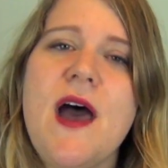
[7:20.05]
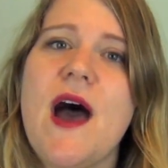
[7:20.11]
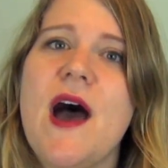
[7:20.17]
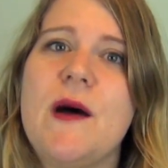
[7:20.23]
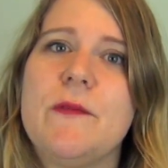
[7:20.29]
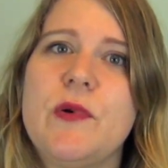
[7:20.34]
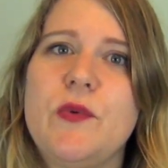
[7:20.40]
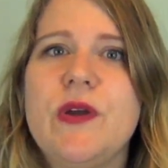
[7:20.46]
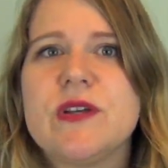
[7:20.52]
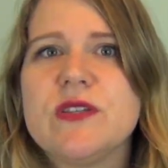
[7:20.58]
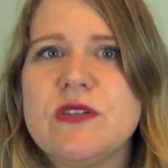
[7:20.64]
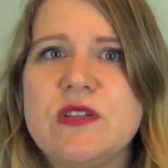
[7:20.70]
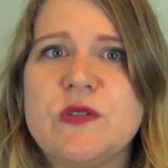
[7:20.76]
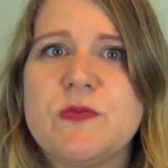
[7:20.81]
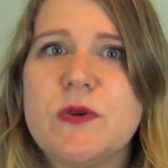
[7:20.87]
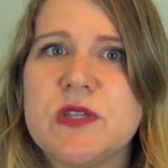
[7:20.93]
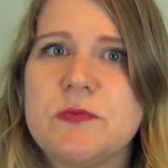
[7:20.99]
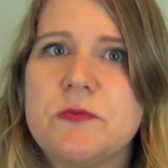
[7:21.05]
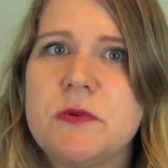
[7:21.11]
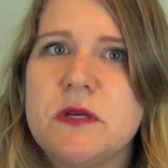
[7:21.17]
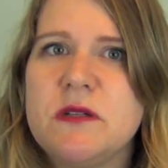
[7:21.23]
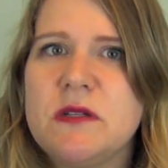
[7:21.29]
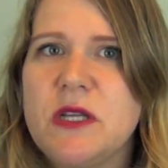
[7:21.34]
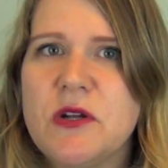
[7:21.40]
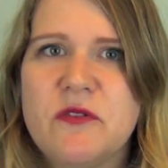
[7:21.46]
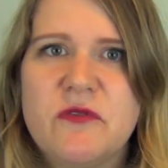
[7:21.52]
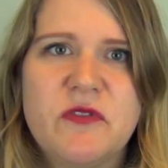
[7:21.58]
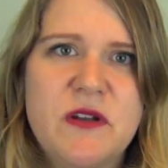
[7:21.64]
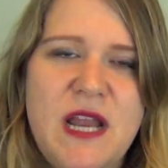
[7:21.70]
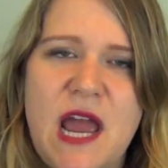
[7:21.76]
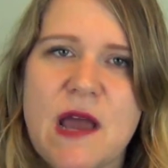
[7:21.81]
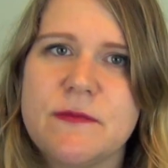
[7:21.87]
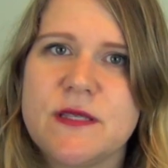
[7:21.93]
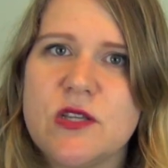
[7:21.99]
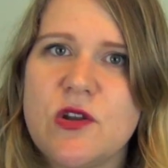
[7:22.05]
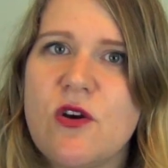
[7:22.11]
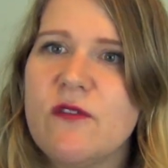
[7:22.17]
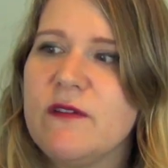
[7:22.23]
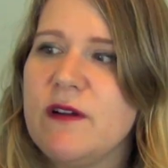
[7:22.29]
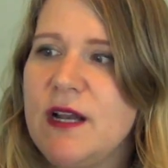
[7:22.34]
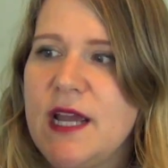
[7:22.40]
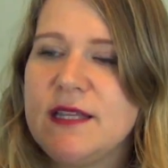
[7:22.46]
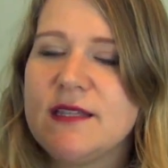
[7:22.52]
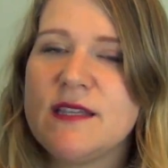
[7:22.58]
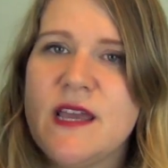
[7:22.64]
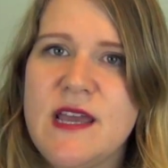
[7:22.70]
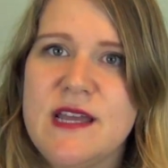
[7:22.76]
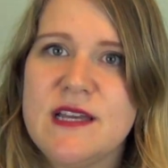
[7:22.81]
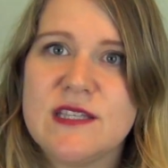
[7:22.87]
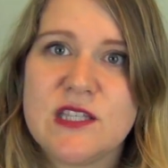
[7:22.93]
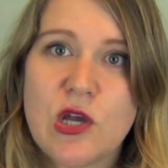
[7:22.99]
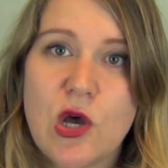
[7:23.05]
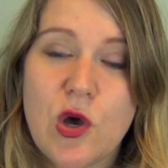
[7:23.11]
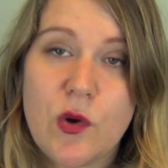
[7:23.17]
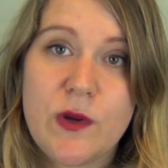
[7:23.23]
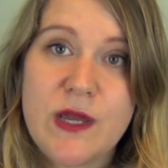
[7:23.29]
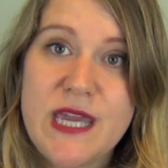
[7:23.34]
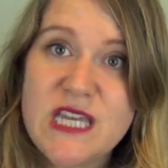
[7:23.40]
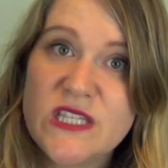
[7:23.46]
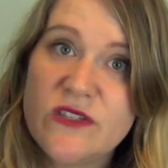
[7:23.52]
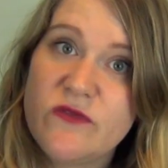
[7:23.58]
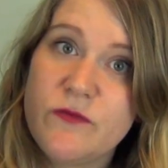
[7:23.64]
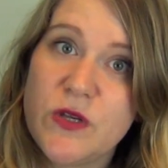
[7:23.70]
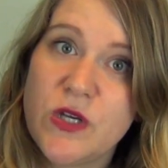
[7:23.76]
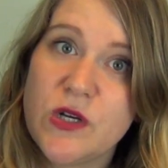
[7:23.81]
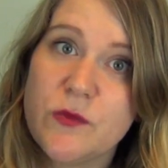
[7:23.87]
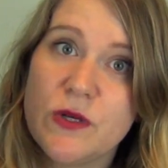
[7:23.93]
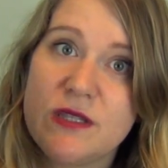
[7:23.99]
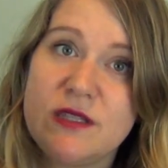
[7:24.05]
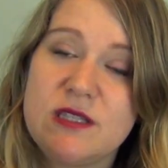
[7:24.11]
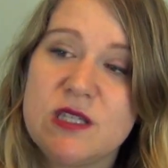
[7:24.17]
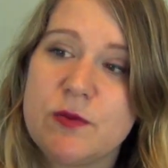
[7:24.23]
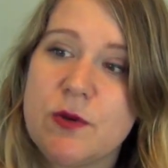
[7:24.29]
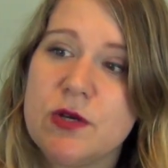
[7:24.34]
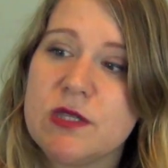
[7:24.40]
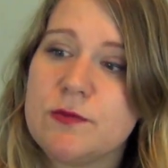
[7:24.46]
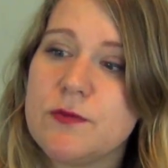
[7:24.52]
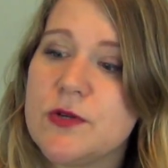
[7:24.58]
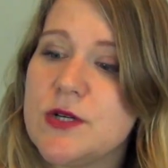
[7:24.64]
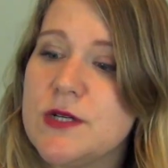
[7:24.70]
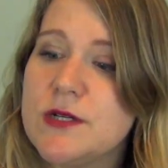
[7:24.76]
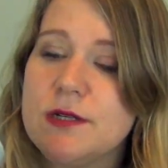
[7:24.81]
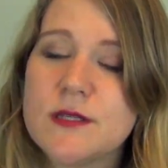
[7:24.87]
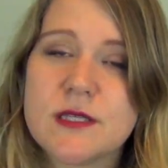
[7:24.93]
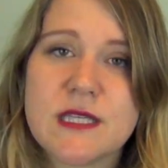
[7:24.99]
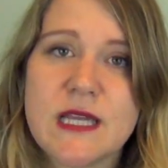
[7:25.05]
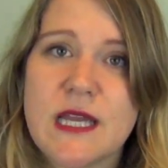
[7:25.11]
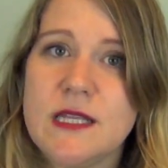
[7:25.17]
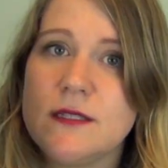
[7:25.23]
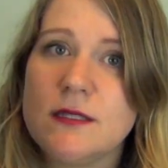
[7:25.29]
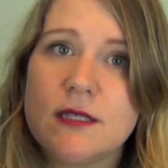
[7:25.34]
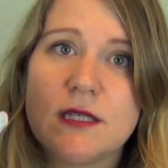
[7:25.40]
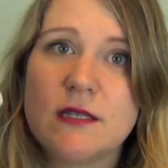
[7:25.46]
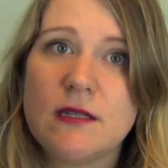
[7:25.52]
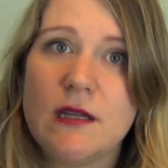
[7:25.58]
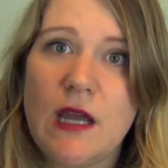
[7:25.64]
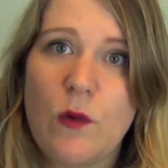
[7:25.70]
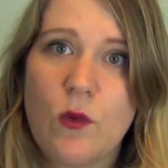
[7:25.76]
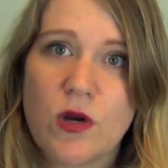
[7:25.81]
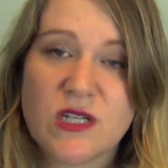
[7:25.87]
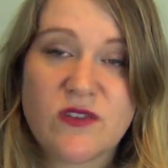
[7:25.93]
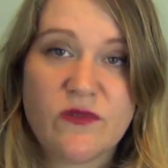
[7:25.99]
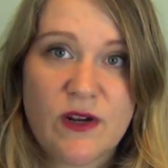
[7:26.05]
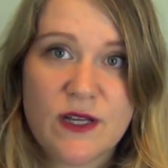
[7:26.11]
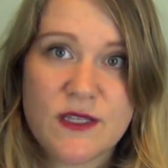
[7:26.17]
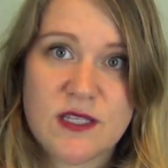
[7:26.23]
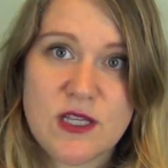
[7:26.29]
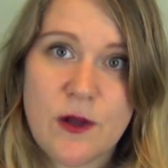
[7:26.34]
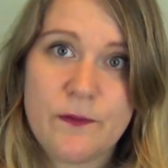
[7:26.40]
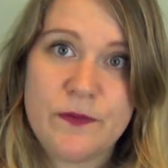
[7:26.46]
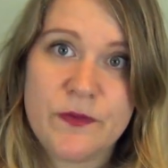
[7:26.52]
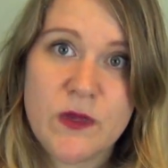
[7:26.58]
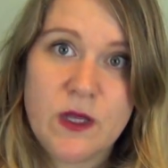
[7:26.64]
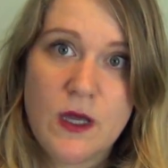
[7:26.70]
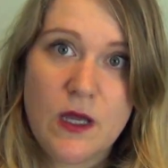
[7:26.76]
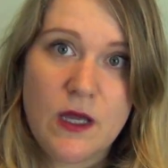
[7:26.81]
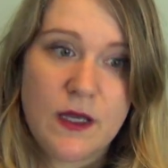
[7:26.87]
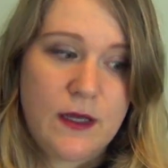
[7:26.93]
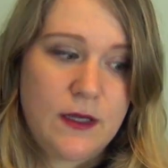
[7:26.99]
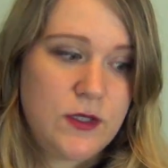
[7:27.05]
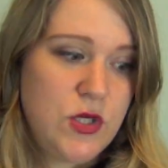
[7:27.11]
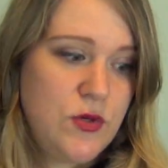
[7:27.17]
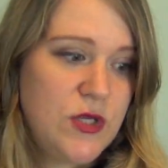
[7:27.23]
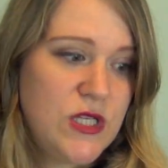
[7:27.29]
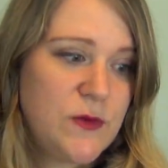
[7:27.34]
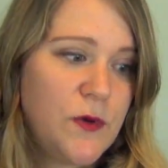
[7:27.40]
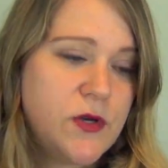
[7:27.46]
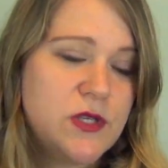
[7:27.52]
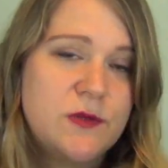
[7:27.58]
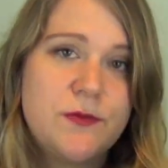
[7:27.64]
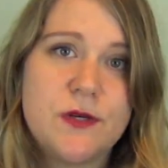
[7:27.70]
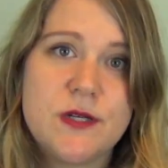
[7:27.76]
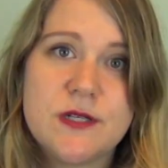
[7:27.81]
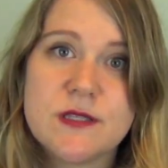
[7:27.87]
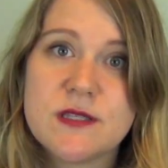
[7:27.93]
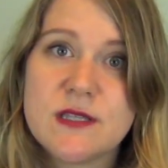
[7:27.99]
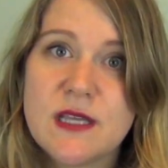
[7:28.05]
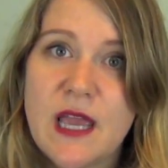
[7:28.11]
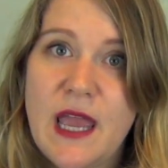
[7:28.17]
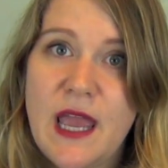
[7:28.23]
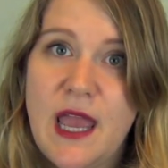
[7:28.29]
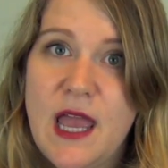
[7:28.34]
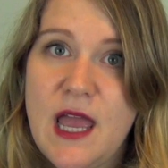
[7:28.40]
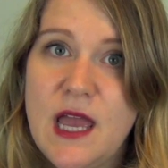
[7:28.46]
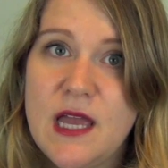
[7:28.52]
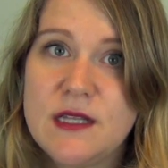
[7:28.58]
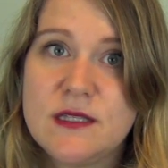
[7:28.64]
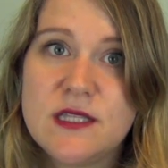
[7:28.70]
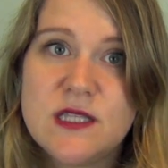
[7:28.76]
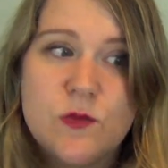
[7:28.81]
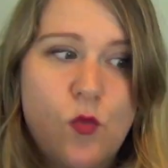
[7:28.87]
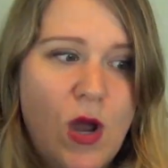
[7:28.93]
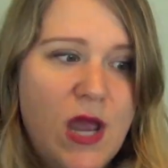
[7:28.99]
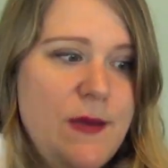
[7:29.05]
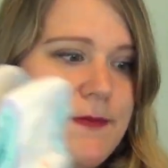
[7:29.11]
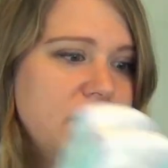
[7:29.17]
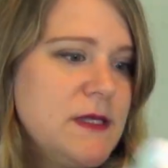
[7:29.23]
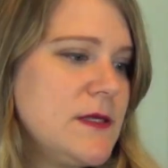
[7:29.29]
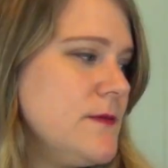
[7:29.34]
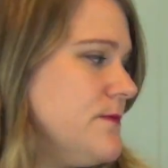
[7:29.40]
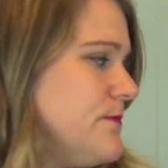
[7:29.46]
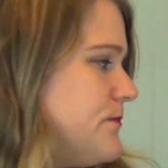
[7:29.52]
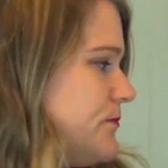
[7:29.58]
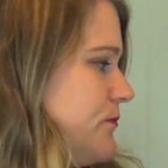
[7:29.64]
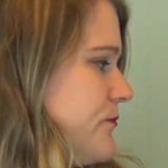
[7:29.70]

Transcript: Um, but we also disposable, you know, for naps and overnights. So he's familiar with disposables and it works for us. So two disposables and some wipes.